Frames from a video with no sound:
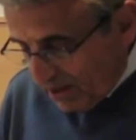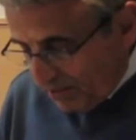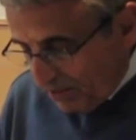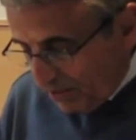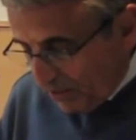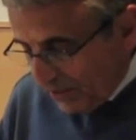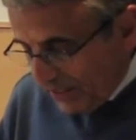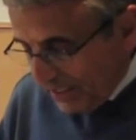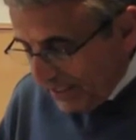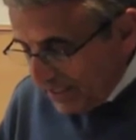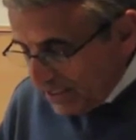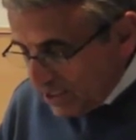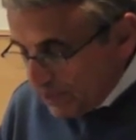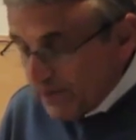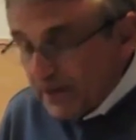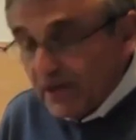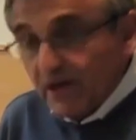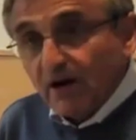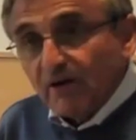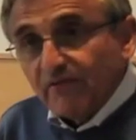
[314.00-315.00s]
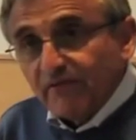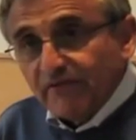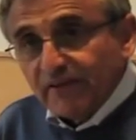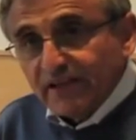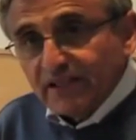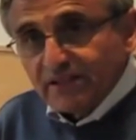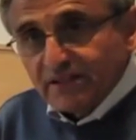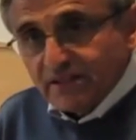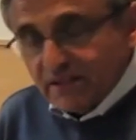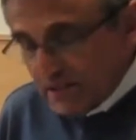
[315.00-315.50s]
But we need to be
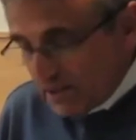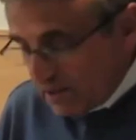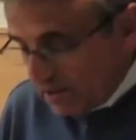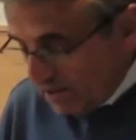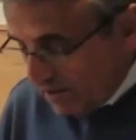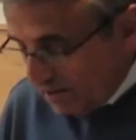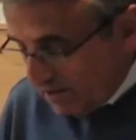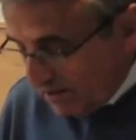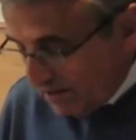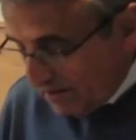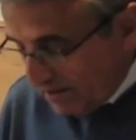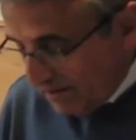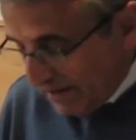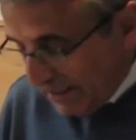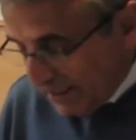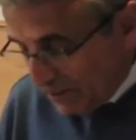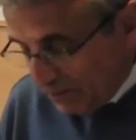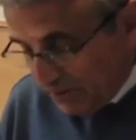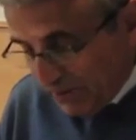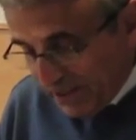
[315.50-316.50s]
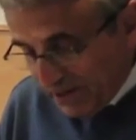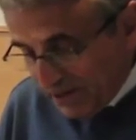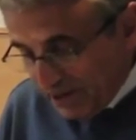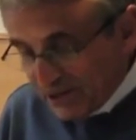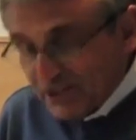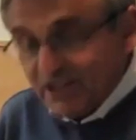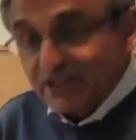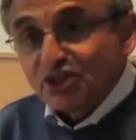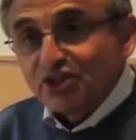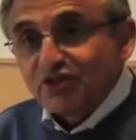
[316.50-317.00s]
convinced, as
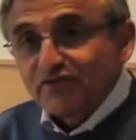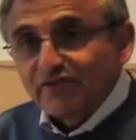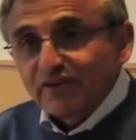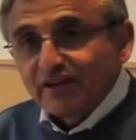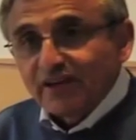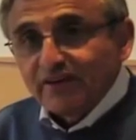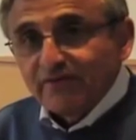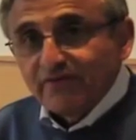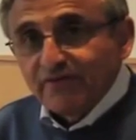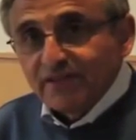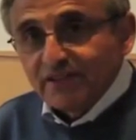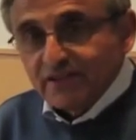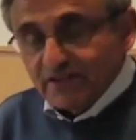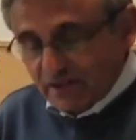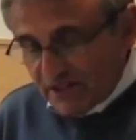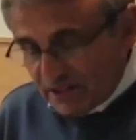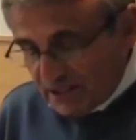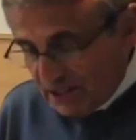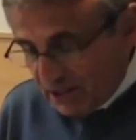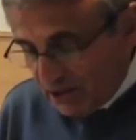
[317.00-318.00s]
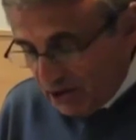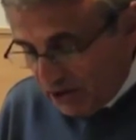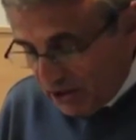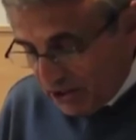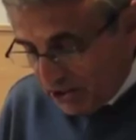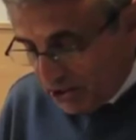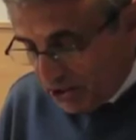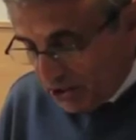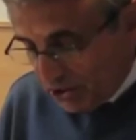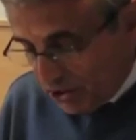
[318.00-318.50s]
precondition for convincing
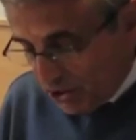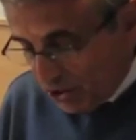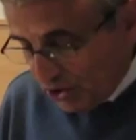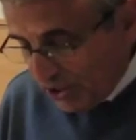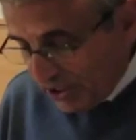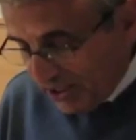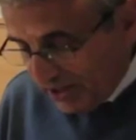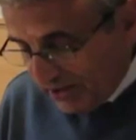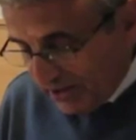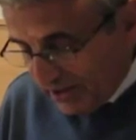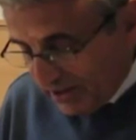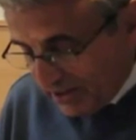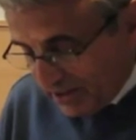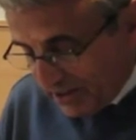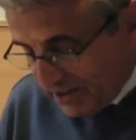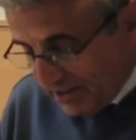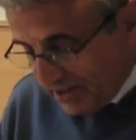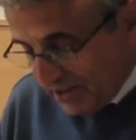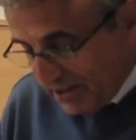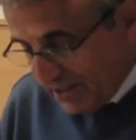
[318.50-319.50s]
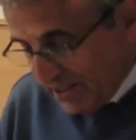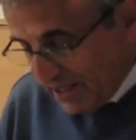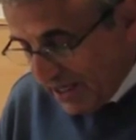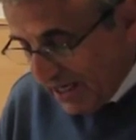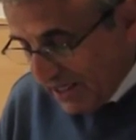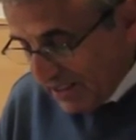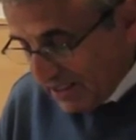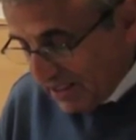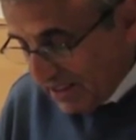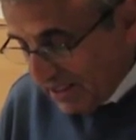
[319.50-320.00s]
others to join in this
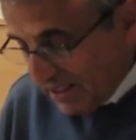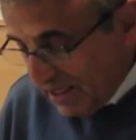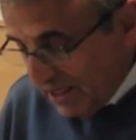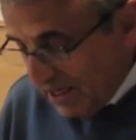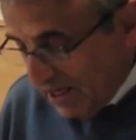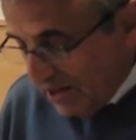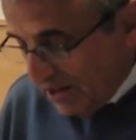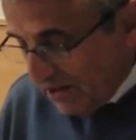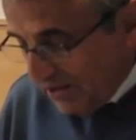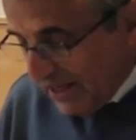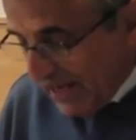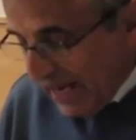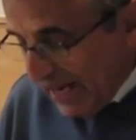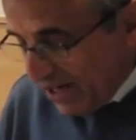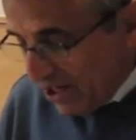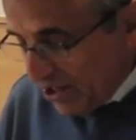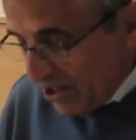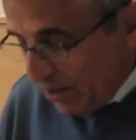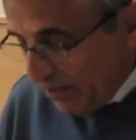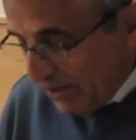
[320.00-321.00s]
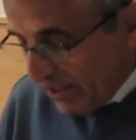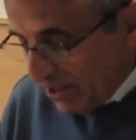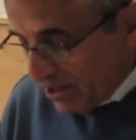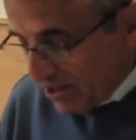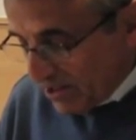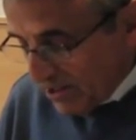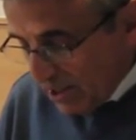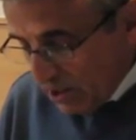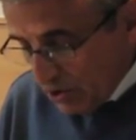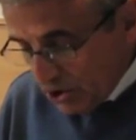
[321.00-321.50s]
task, that the economic
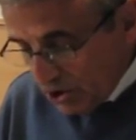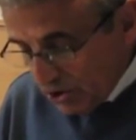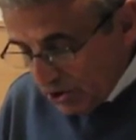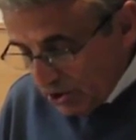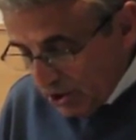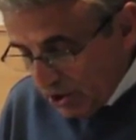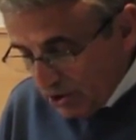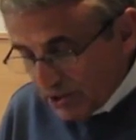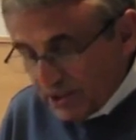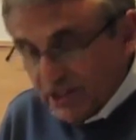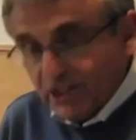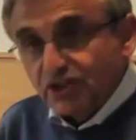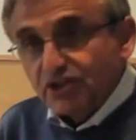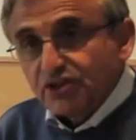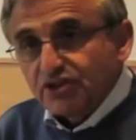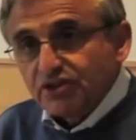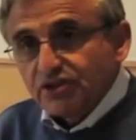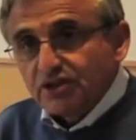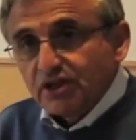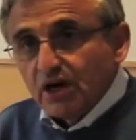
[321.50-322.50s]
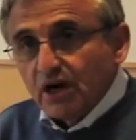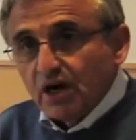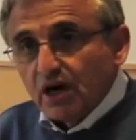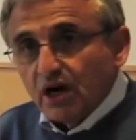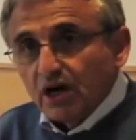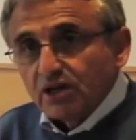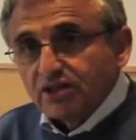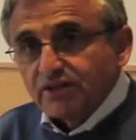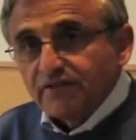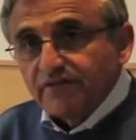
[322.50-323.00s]
and social conditions
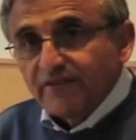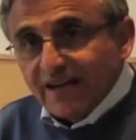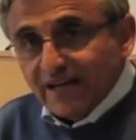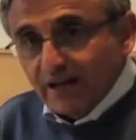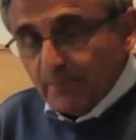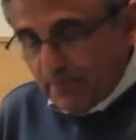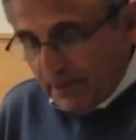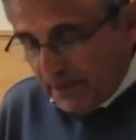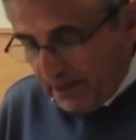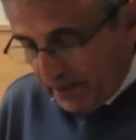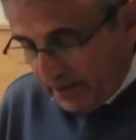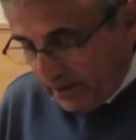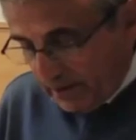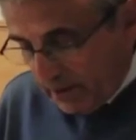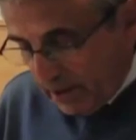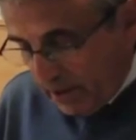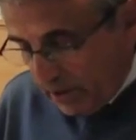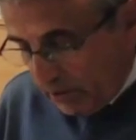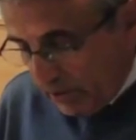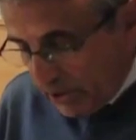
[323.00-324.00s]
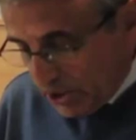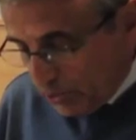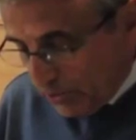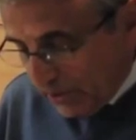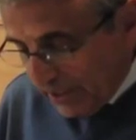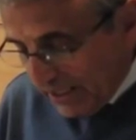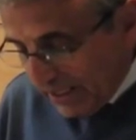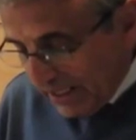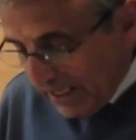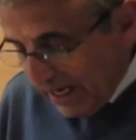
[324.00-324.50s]
are developing which
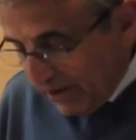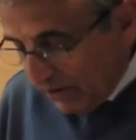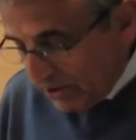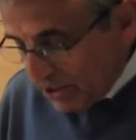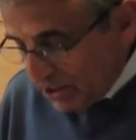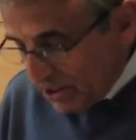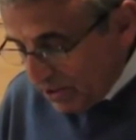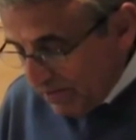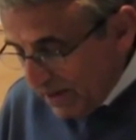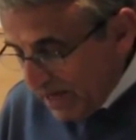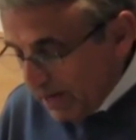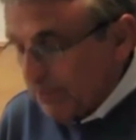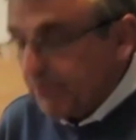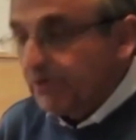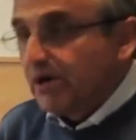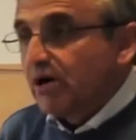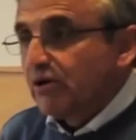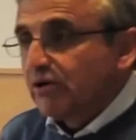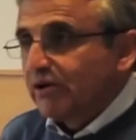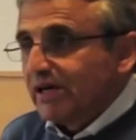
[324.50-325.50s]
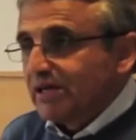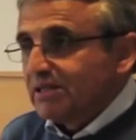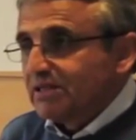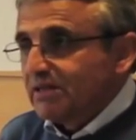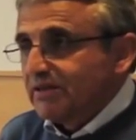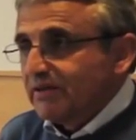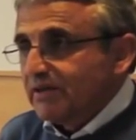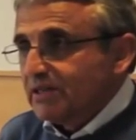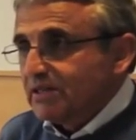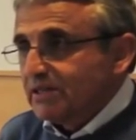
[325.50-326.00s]
will allow us to make
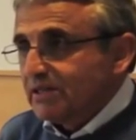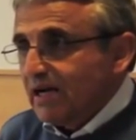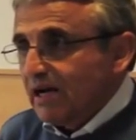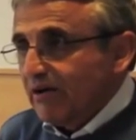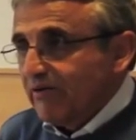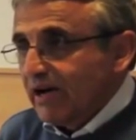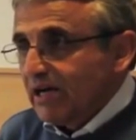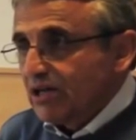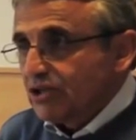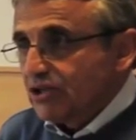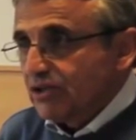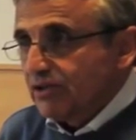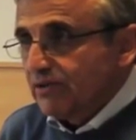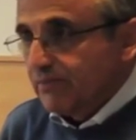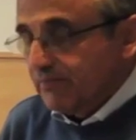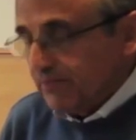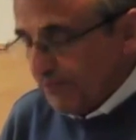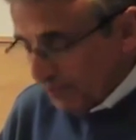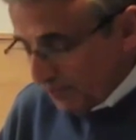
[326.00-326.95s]
progress in this direction.